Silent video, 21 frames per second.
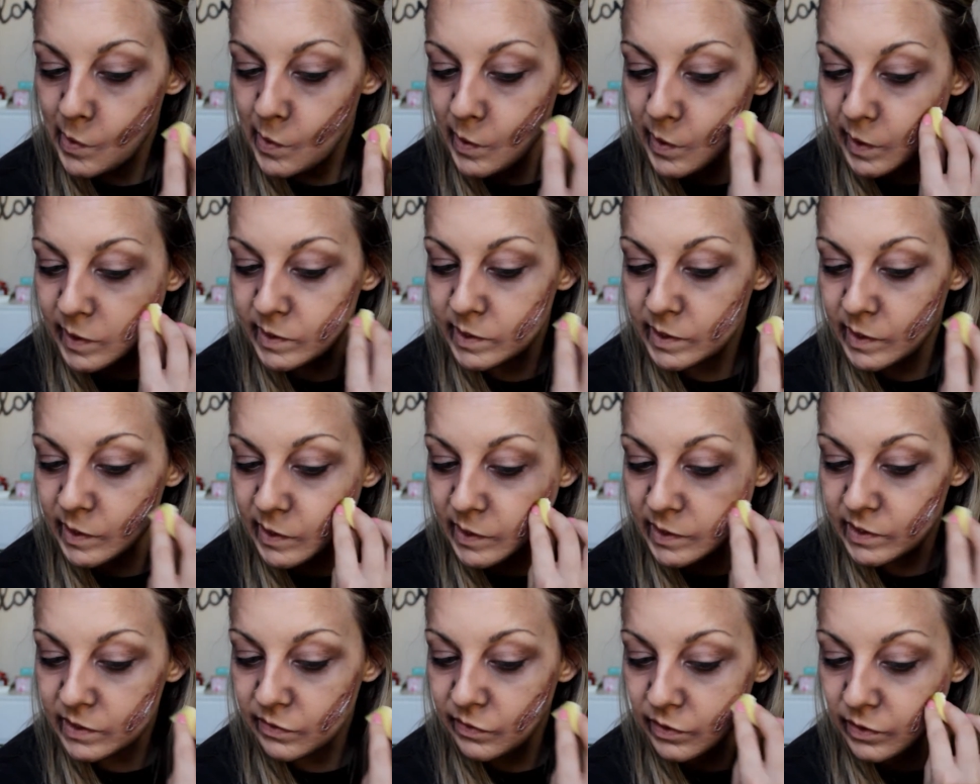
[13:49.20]
because it
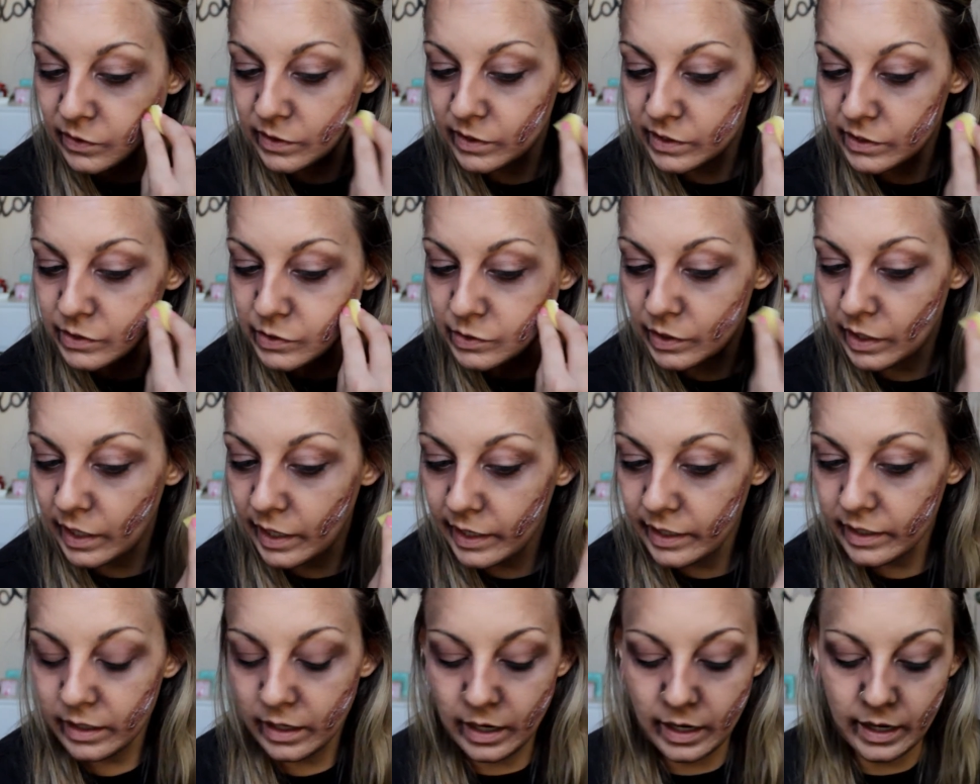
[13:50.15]
is fully
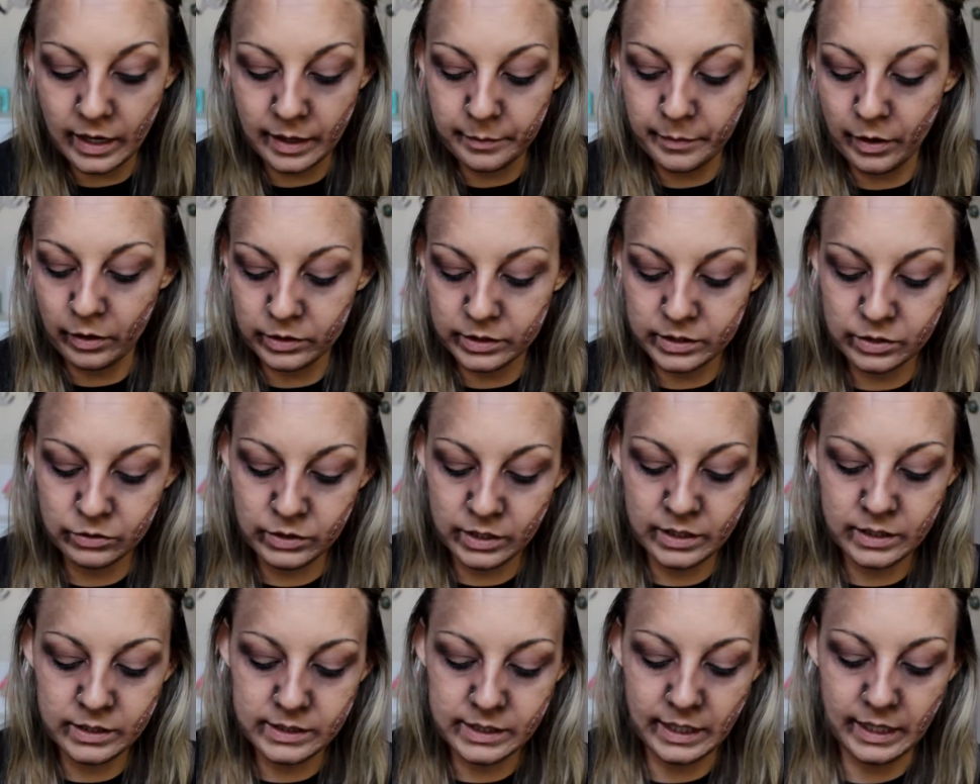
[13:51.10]
dry. I'm also
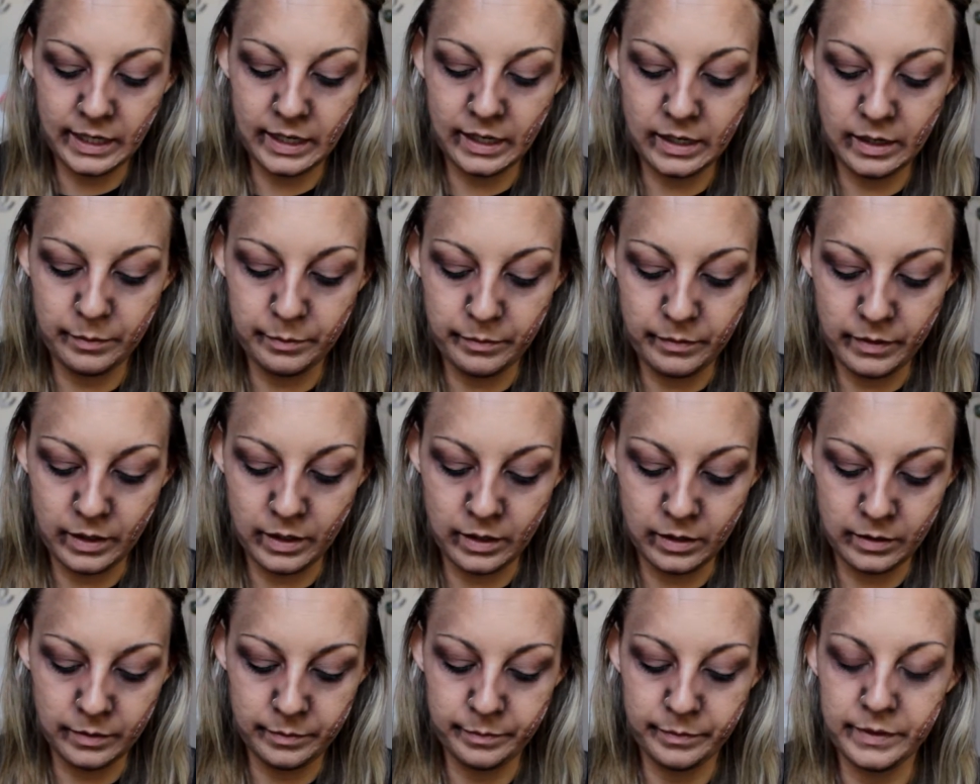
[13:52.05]
gonna take
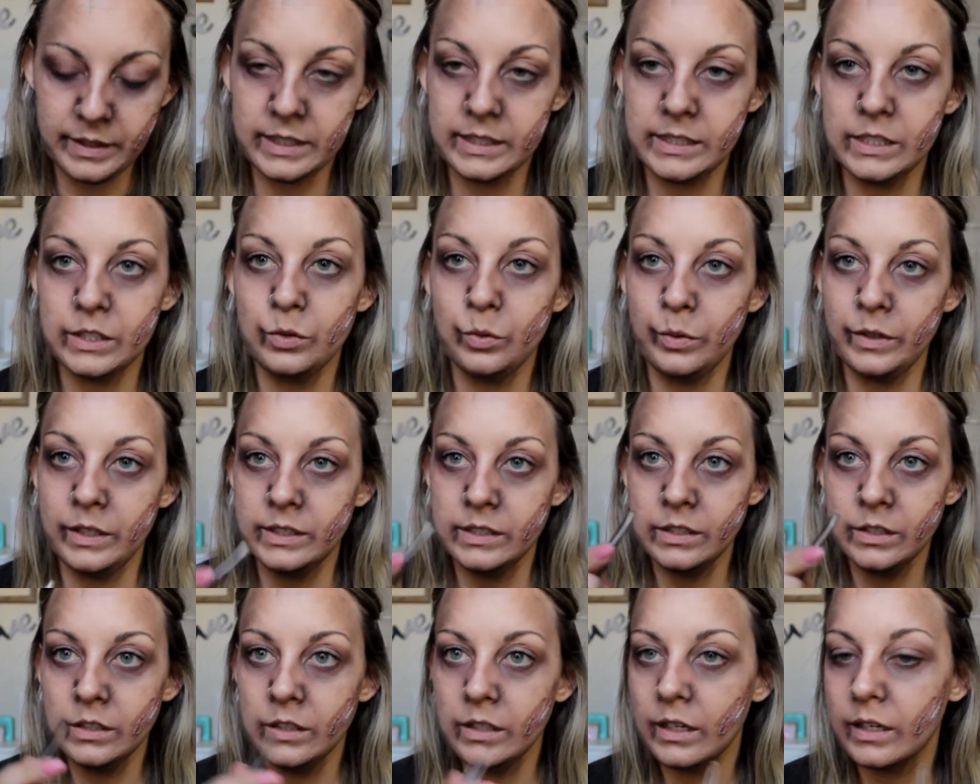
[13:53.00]
this
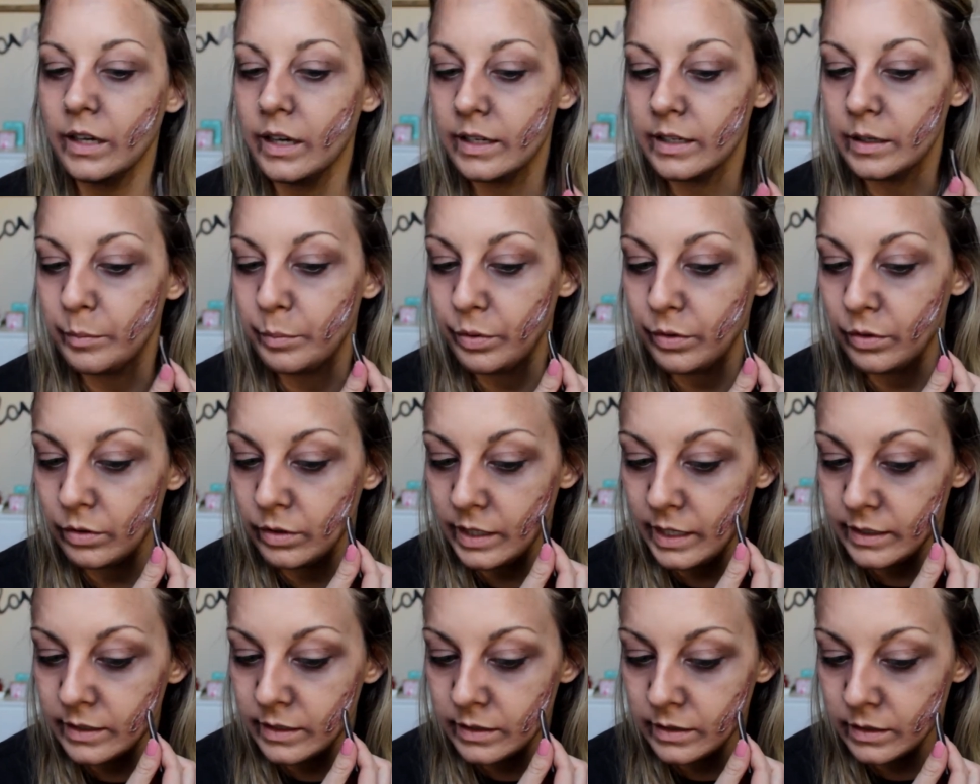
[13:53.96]
tweezer and kind of pull
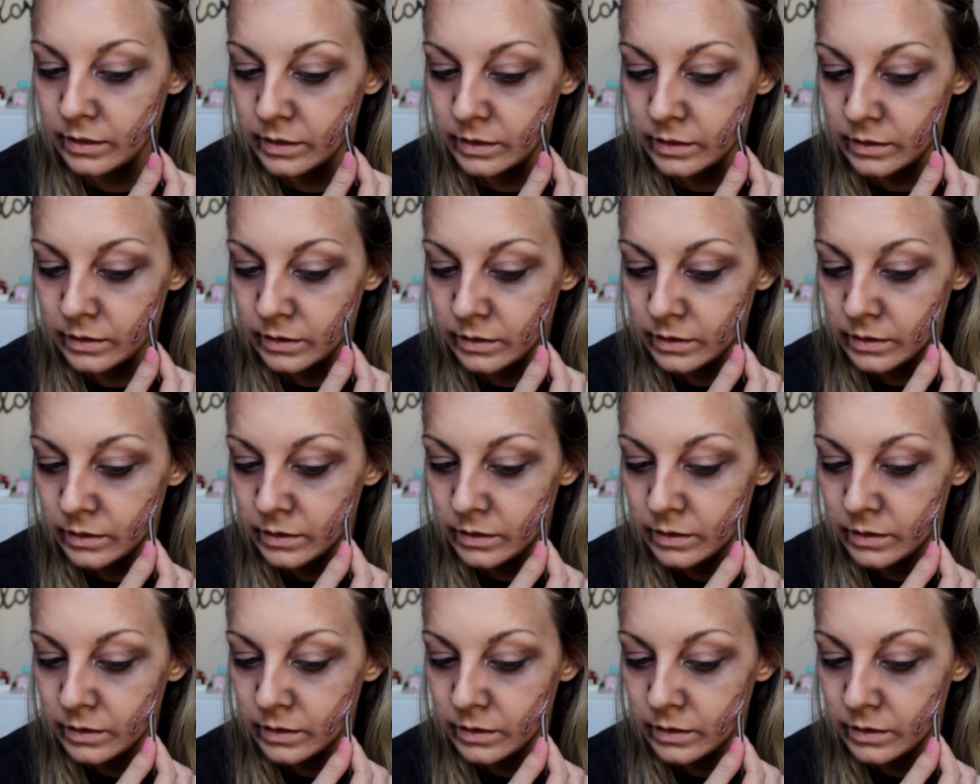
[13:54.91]
at it a little